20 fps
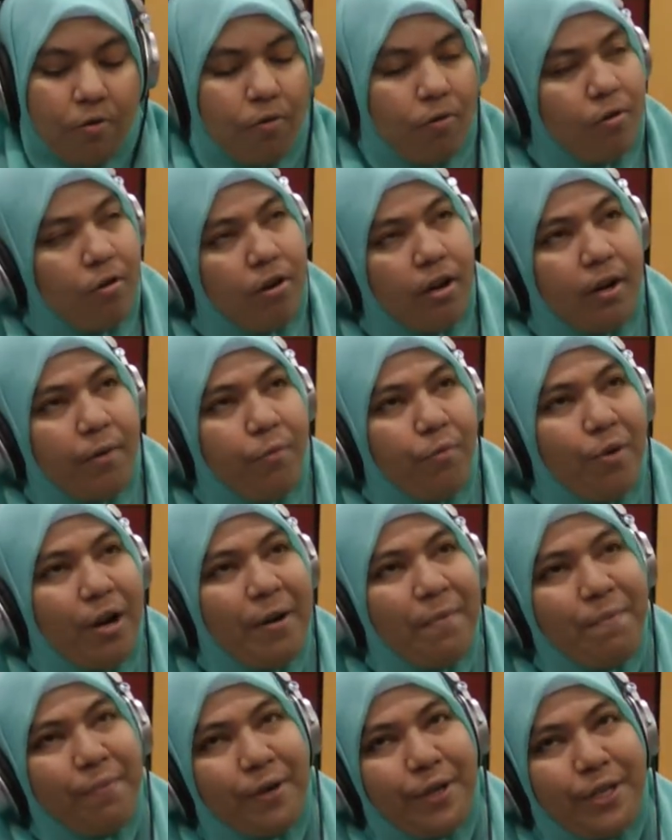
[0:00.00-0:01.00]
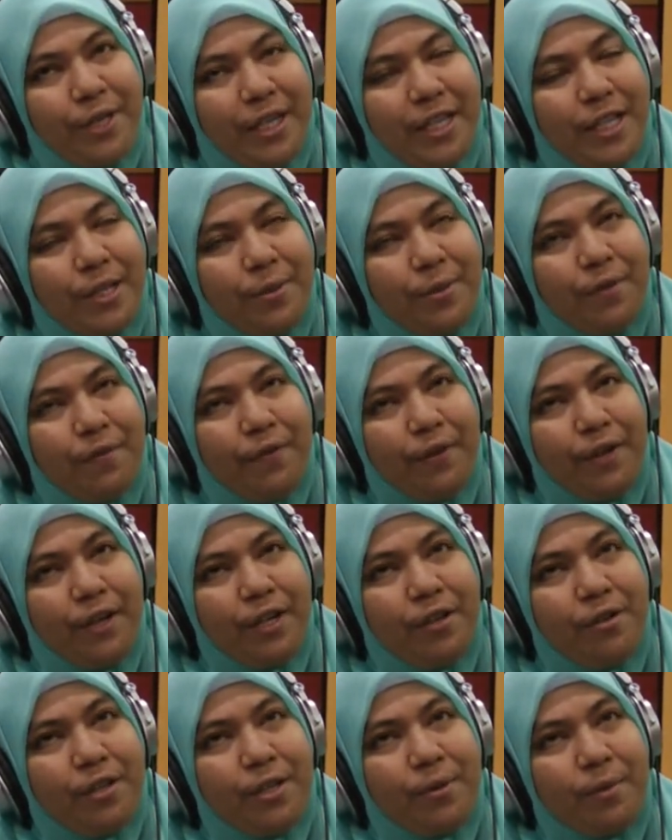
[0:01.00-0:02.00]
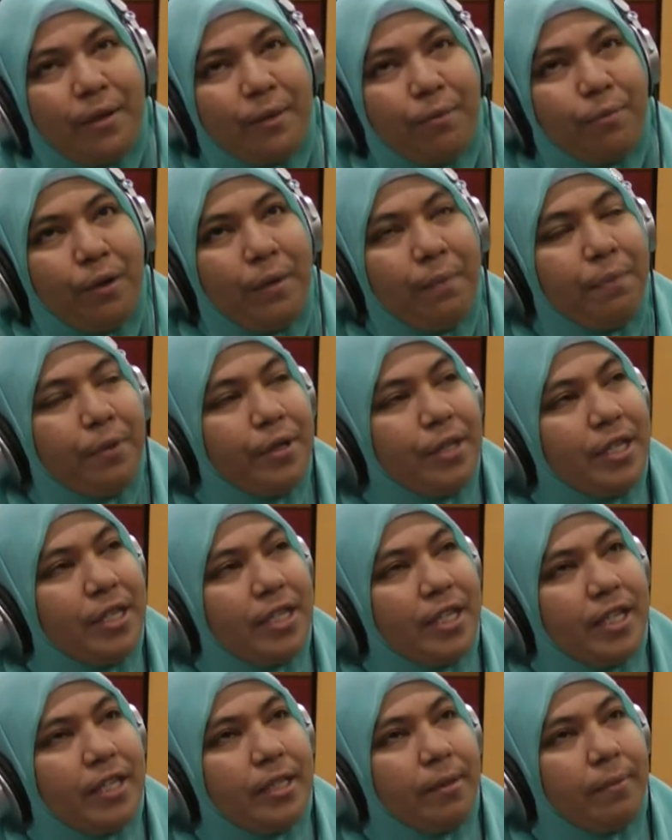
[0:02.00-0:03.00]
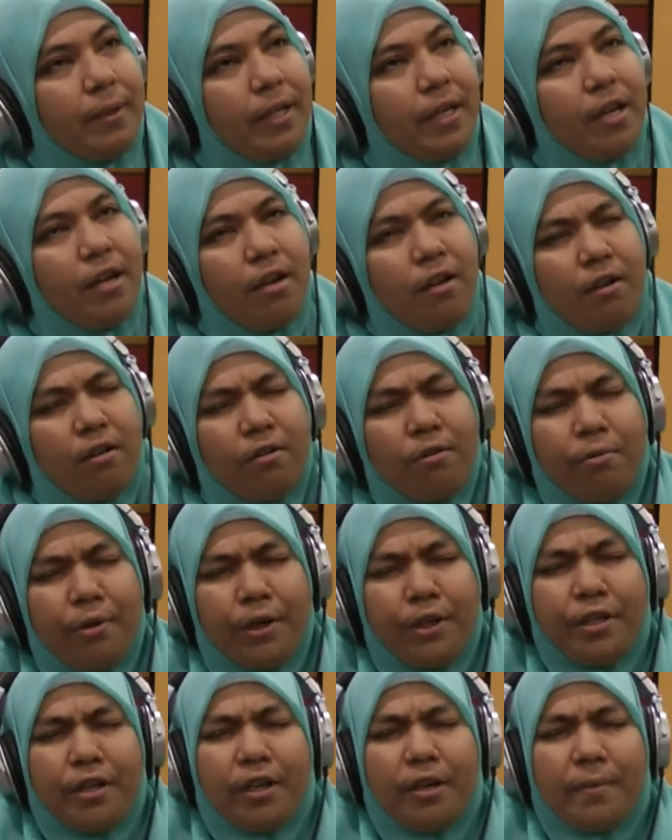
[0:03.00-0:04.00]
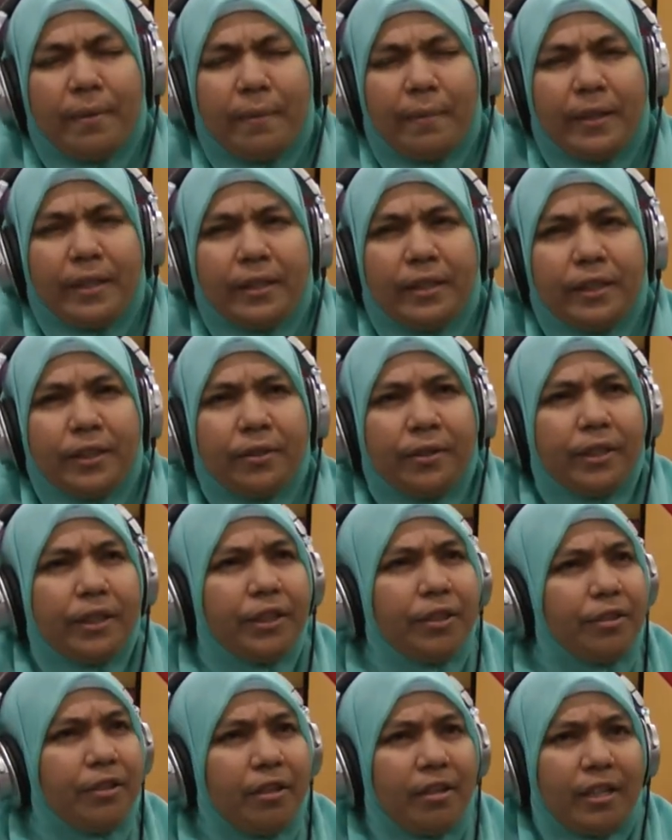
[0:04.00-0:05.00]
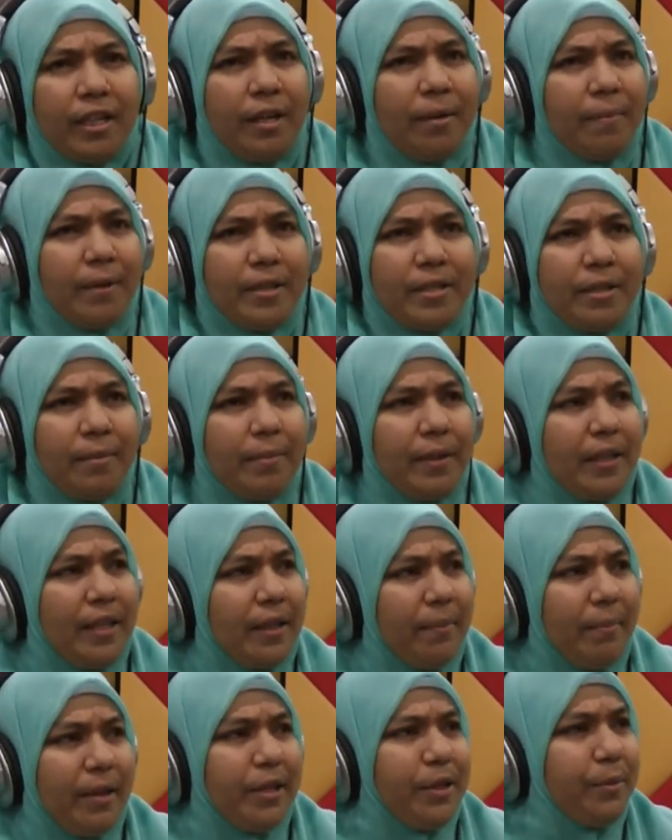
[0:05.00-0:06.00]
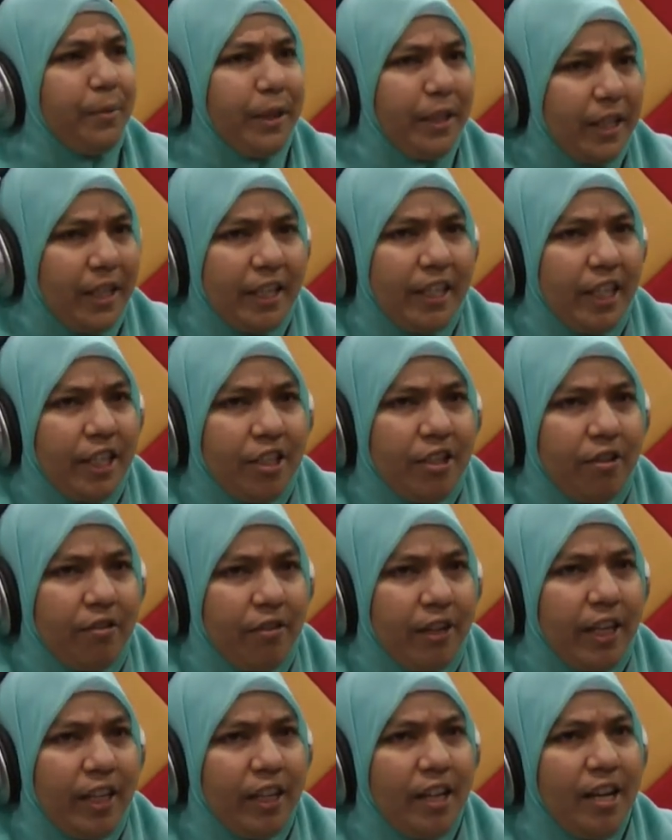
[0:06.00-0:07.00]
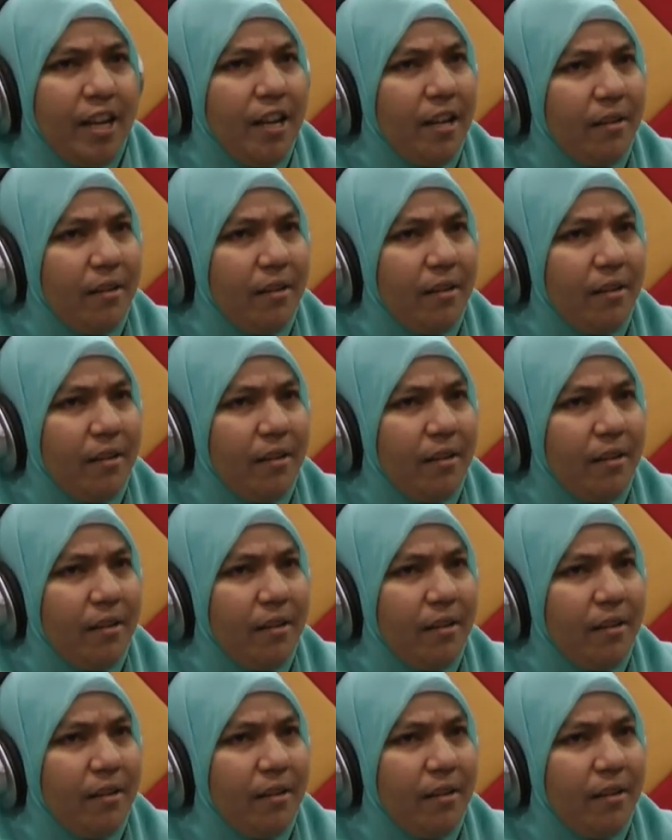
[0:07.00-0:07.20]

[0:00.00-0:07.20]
Or one person, this was a very interesting one person said to me, oh, when you talk about mental disorders, you're talking about something like mental retardation, right?